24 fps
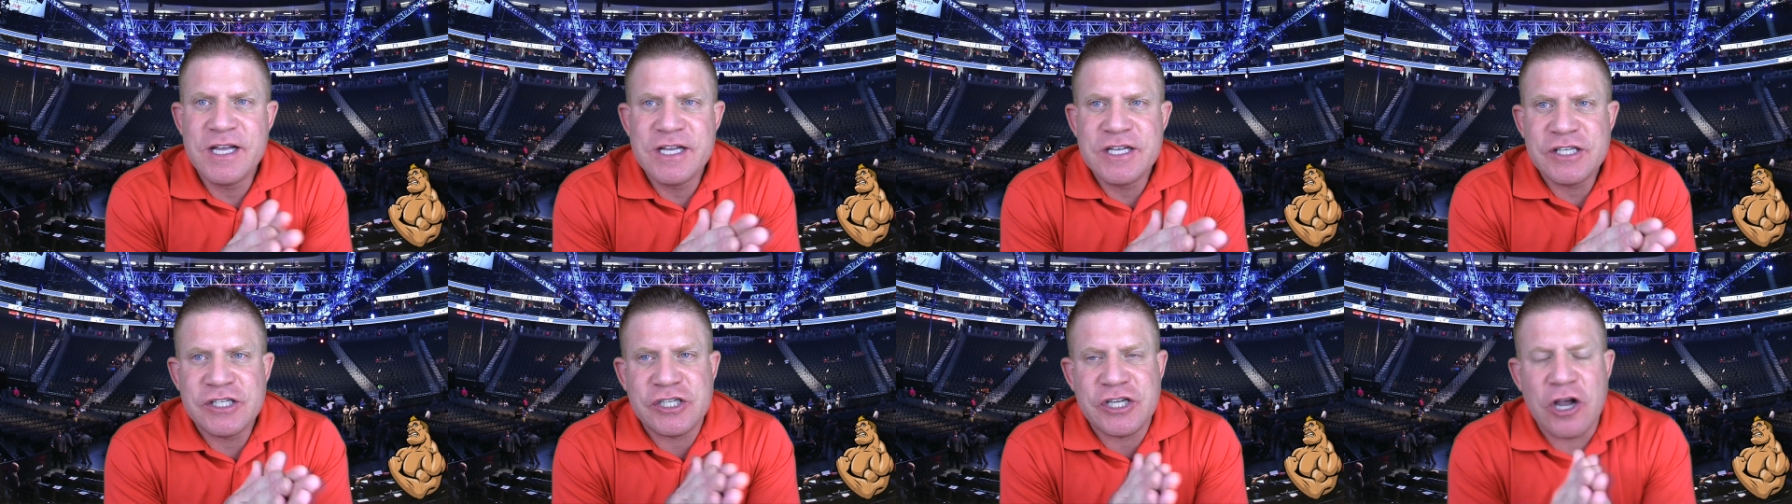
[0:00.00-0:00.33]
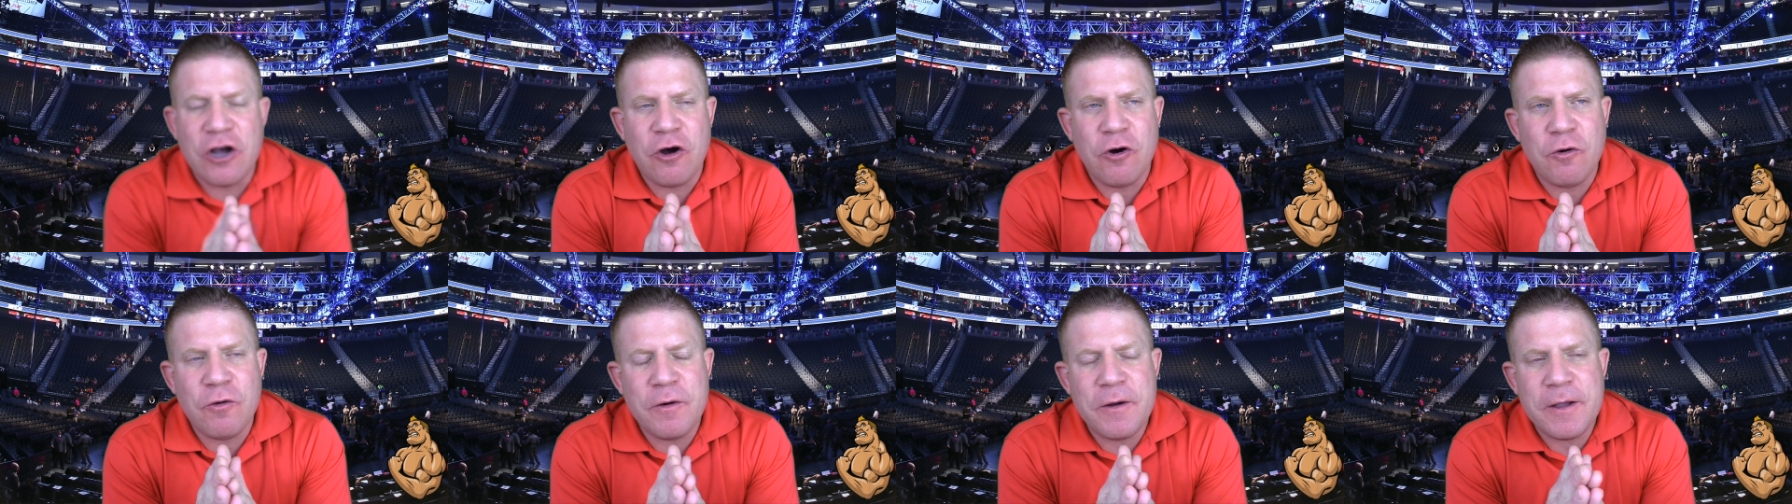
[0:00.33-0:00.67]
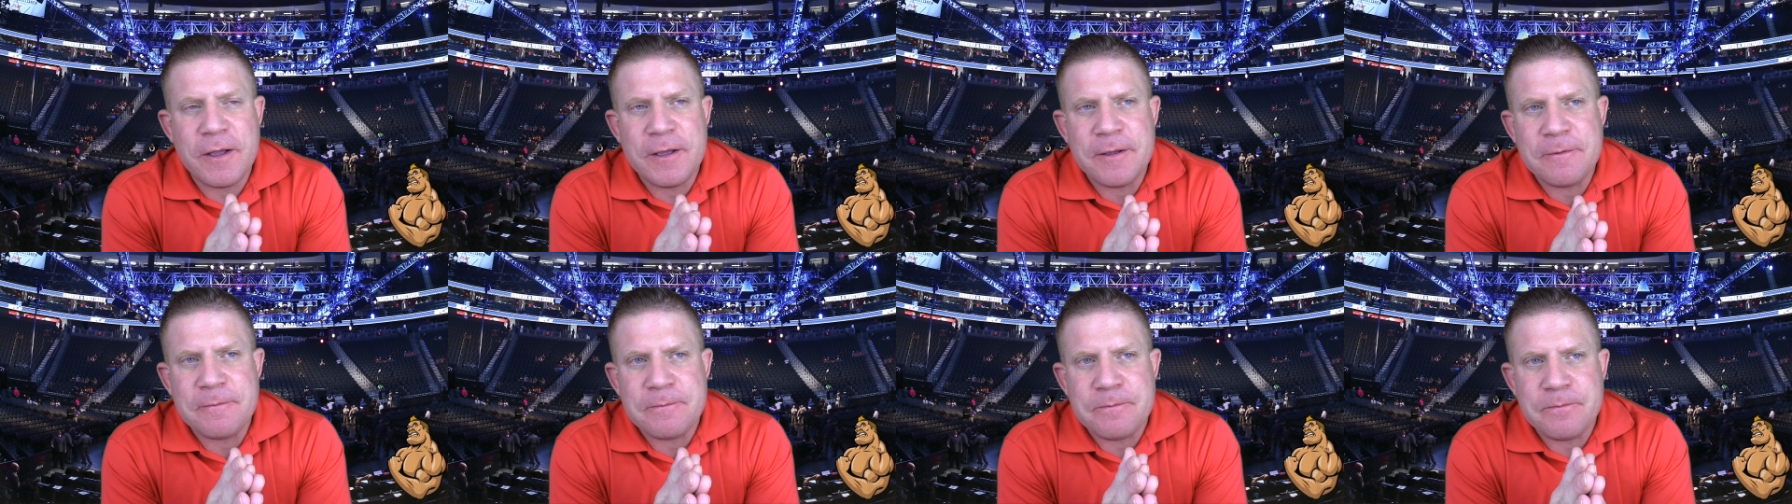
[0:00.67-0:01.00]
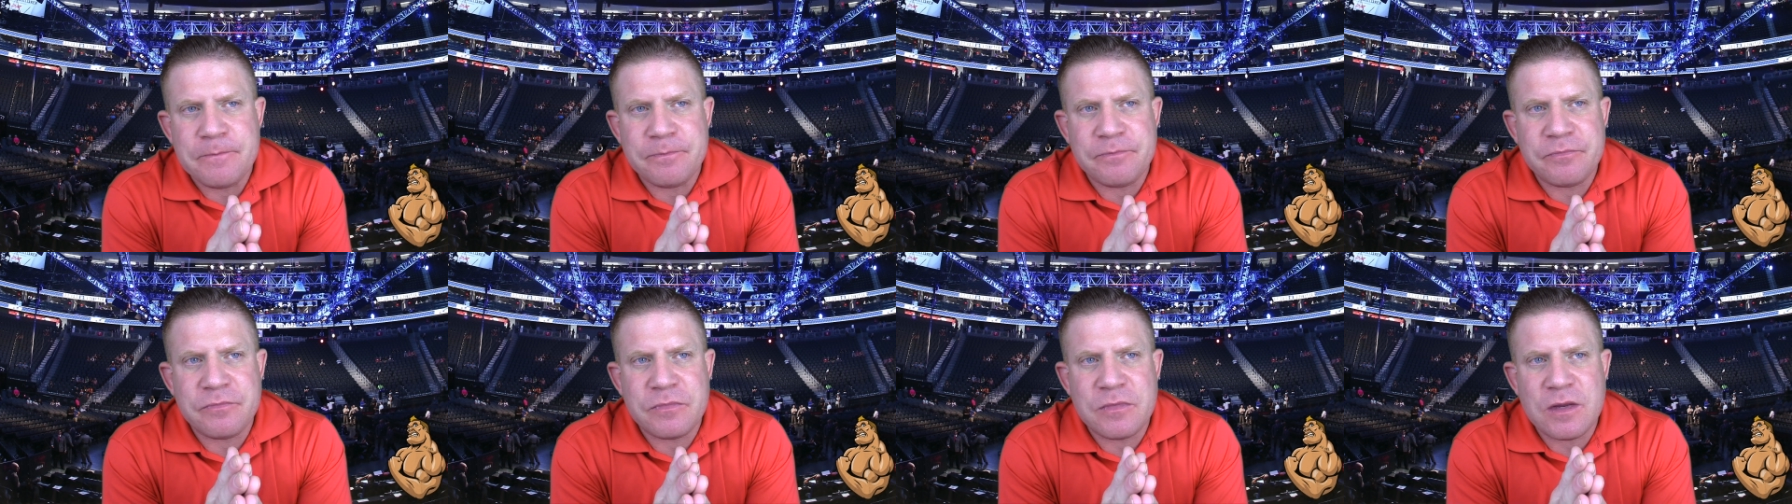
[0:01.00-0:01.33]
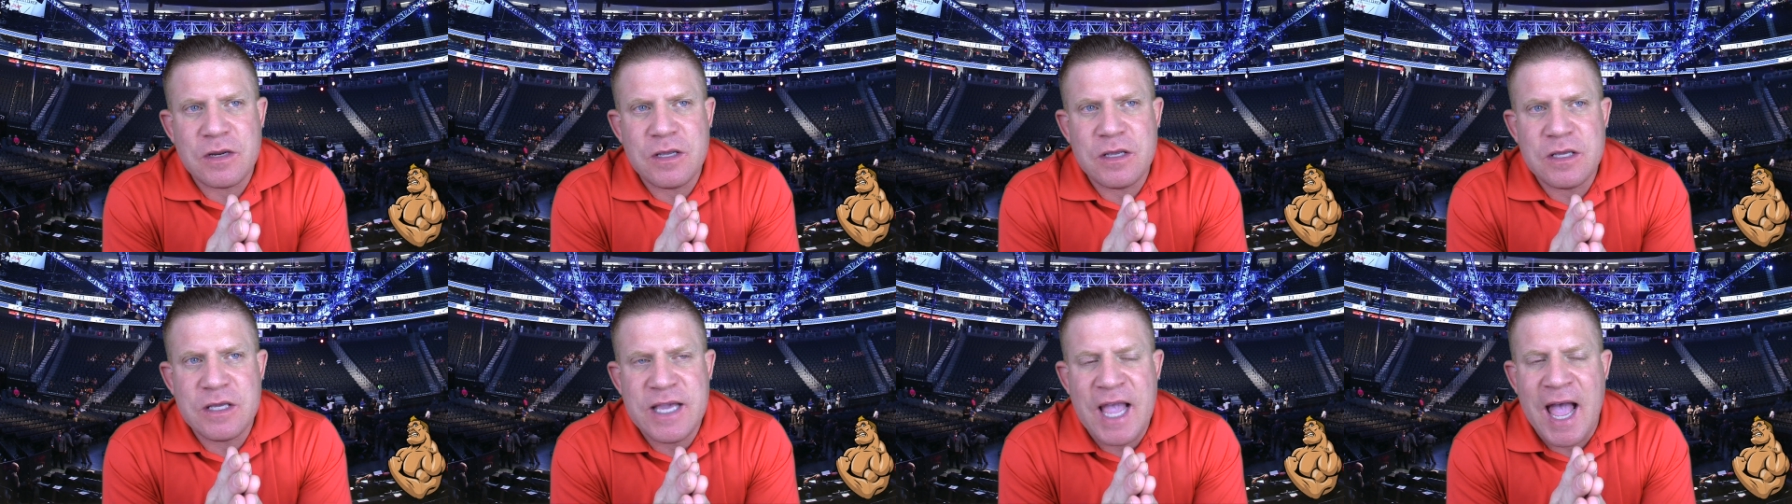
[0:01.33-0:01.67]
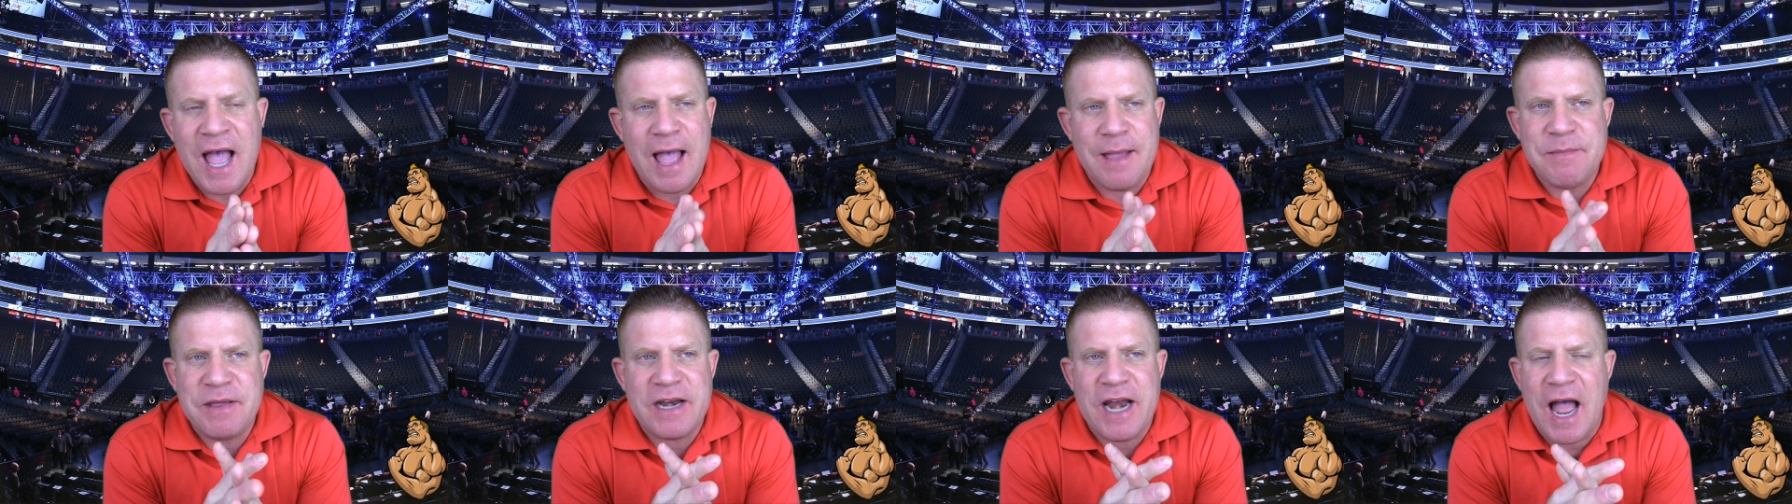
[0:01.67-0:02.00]
So,
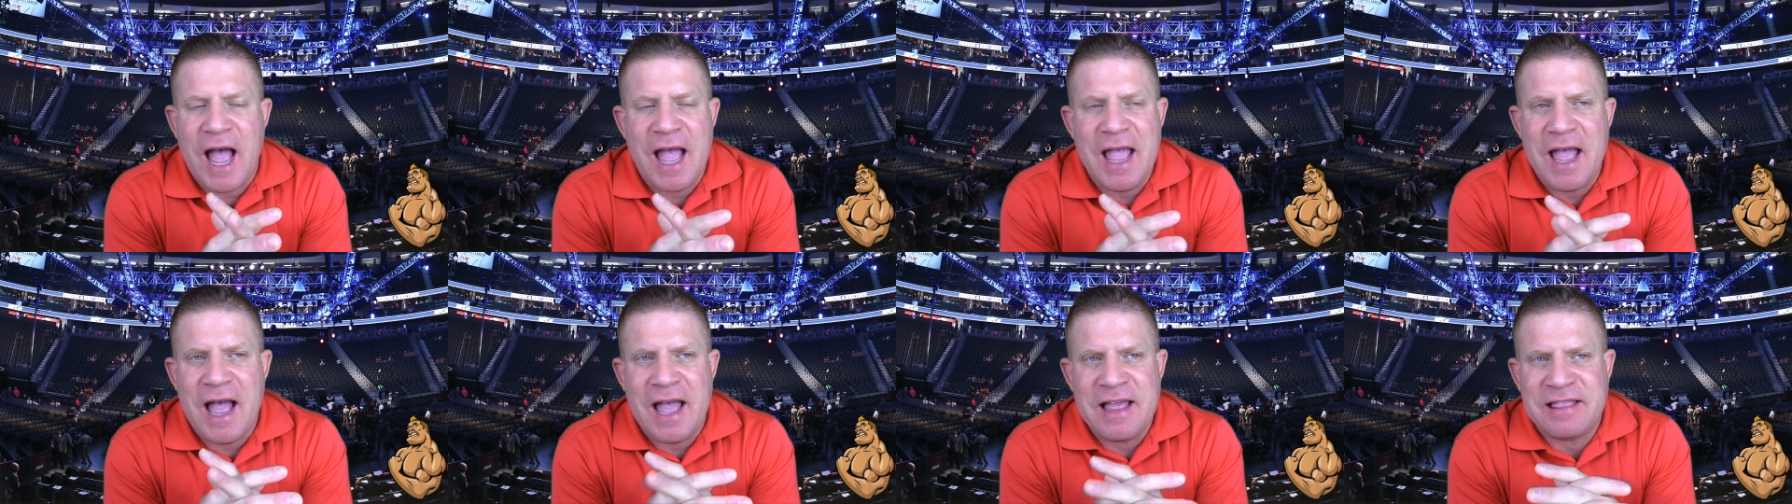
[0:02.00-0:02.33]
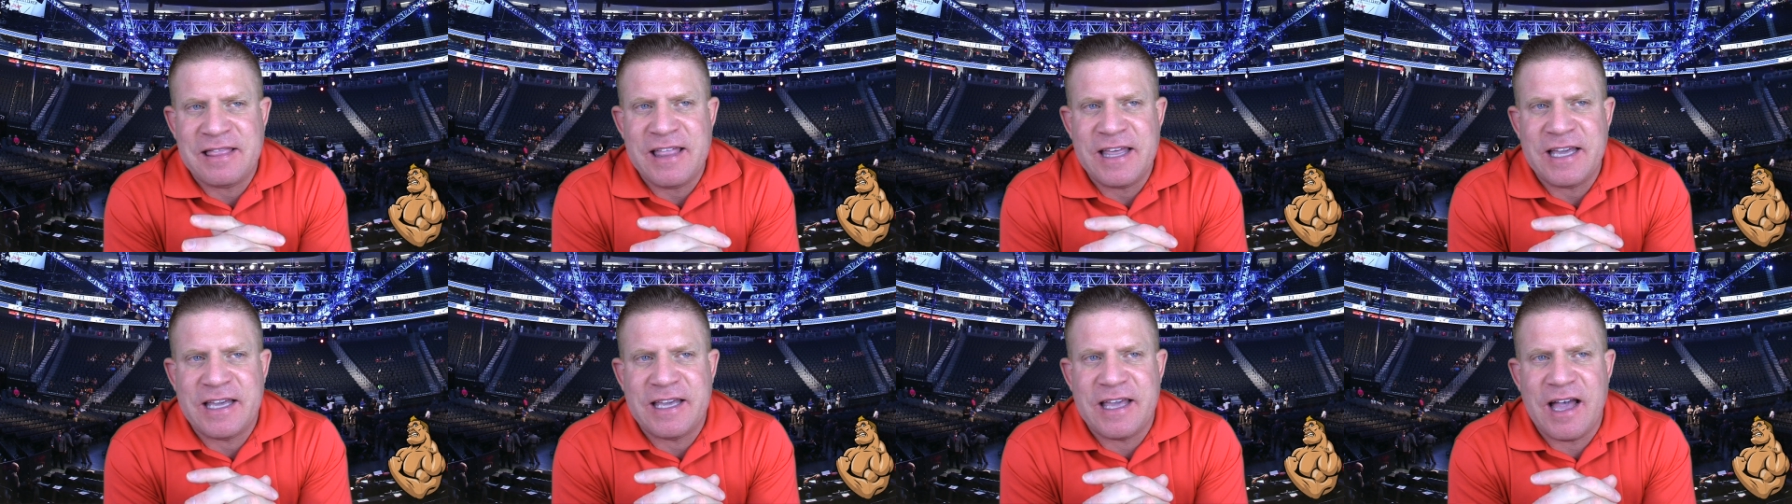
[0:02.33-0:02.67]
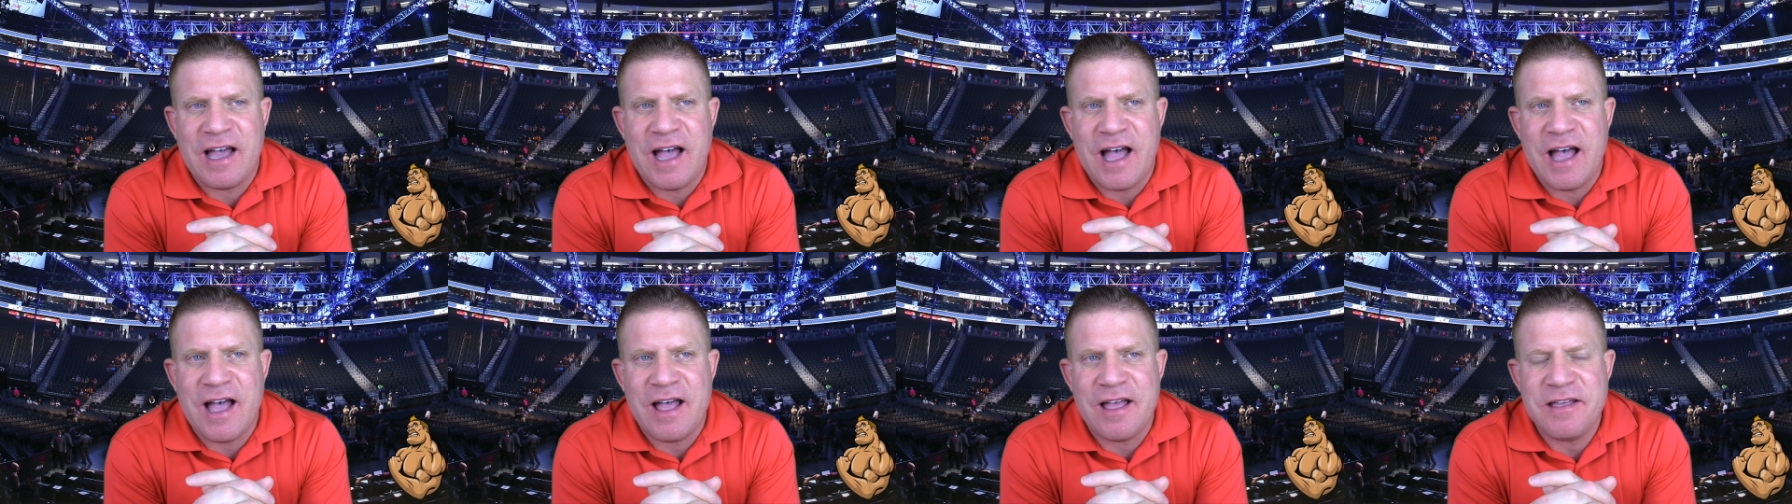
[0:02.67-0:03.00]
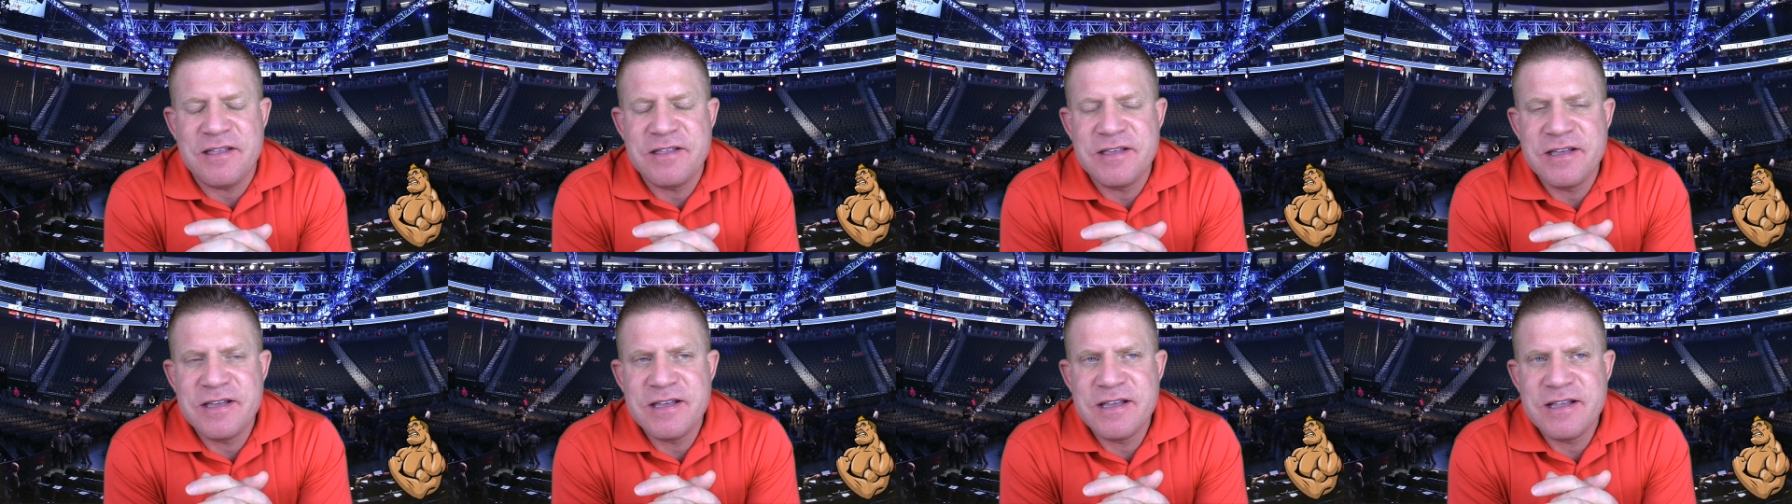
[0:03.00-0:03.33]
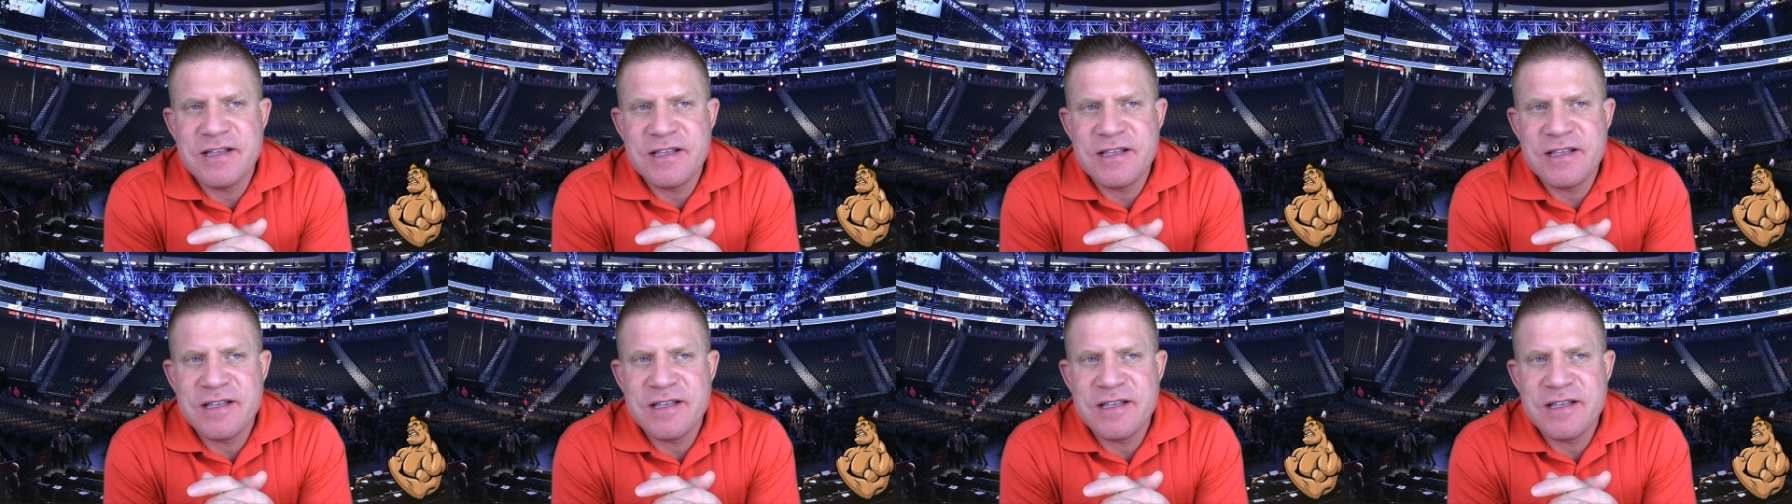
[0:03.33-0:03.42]
yeah, I mean, I, I think. Uh,